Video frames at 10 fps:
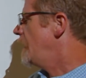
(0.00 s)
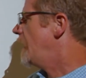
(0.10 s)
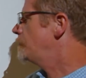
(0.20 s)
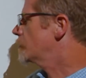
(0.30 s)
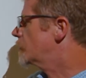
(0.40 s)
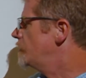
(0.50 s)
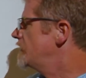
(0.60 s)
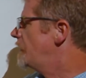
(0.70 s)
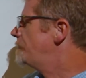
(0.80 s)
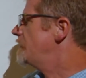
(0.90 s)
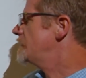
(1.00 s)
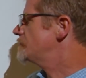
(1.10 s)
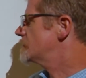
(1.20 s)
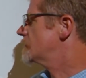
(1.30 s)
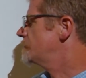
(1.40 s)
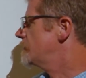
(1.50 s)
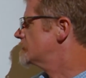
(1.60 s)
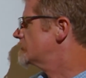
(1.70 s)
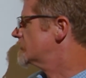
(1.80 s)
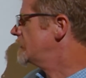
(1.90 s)
and we're going up 8 inches over here,
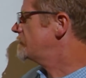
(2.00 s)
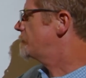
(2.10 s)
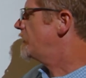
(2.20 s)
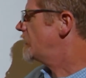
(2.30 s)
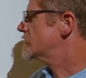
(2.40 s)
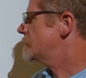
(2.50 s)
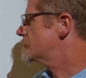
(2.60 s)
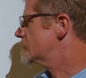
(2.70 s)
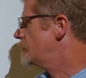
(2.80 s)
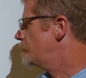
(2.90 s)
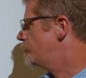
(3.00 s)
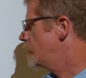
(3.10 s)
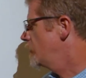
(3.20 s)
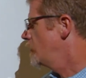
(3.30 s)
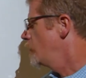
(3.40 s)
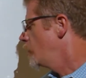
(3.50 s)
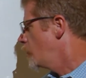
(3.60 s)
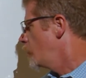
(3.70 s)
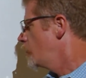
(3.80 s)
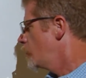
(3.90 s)
so it's going to have a positive slope.
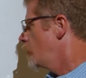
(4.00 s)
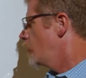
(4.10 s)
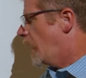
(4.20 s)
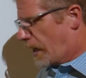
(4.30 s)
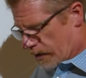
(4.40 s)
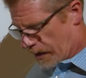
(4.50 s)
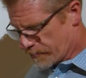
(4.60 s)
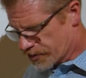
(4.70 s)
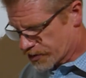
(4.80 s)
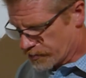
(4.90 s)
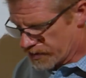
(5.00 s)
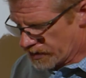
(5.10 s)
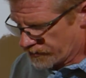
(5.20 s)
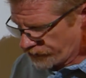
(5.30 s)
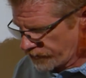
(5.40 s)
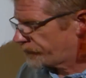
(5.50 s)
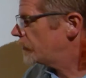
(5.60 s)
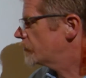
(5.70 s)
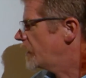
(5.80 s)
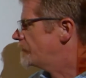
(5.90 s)
How much do we need for a
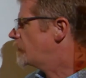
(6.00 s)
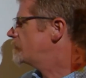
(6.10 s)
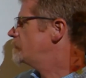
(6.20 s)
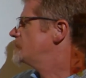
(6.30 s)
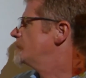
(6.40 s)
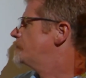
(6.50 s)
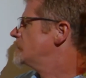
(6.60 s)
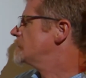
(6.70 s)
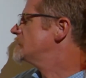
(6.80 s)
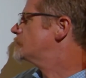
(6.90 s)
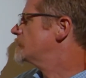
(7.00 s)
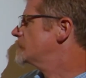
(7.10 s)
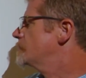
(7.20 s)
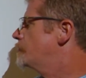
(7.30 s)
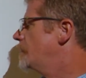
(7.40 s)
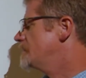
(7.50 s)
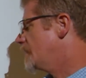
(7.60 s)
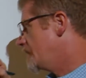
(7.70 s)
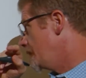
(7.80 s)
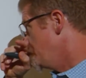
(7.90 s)
full graph? Well, we should put at least one other point
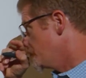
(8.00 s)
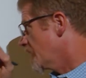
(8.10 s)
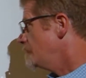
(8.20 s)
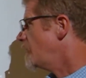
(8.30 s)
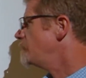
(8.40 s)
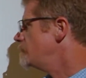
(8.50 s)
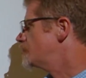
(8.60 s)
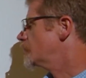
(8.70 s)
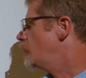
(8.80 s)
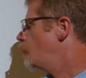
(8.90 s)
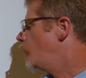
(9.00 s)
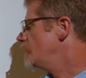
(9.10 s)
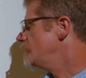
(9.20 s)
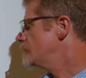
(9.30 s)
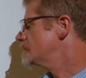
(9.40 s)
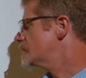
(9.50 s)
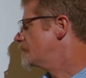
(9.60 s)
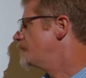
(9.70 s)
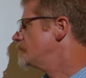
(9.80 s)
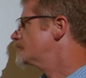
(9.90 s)
on it. Maybe we should go 1 year into the
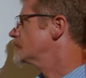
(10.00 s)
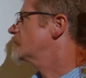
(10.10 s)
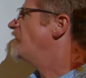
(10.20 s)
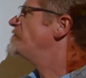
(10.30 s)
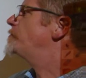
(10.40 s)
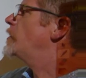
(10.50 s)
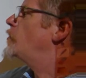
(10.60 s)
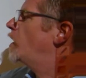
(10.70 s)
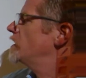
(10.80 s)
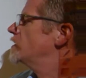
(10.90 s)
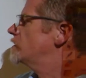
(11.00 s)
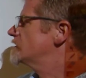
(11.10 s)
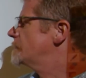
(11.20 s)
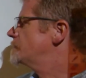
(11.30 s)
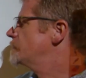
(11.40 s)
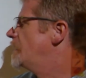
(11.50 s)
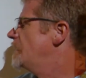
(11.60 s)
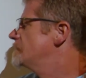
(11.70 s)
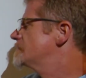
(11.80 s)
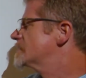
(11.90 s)
future. Golf ball 1 goes up to a
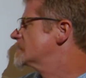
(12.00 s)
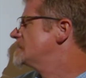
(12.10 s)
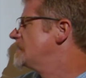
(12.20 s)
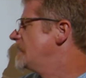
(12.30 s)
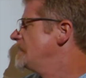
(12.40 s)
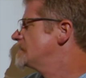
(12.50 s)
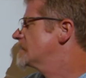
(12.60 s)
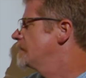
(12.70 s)
height of 68.